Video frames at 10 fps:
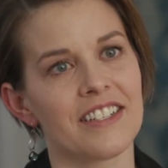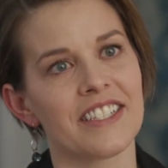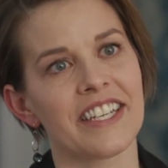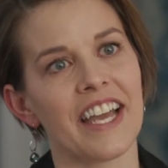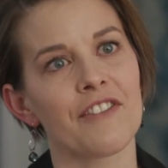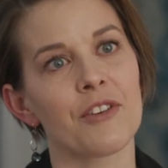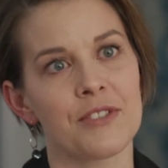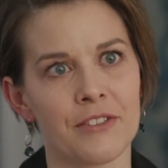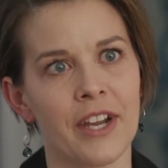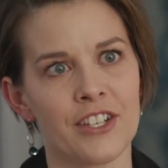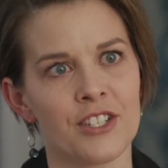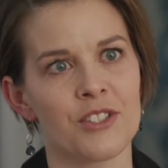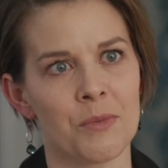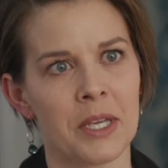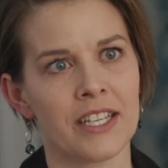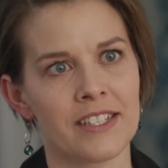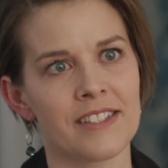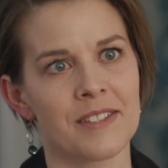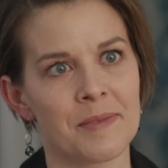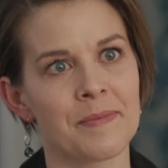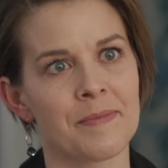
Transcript: to have those interactions with my kids.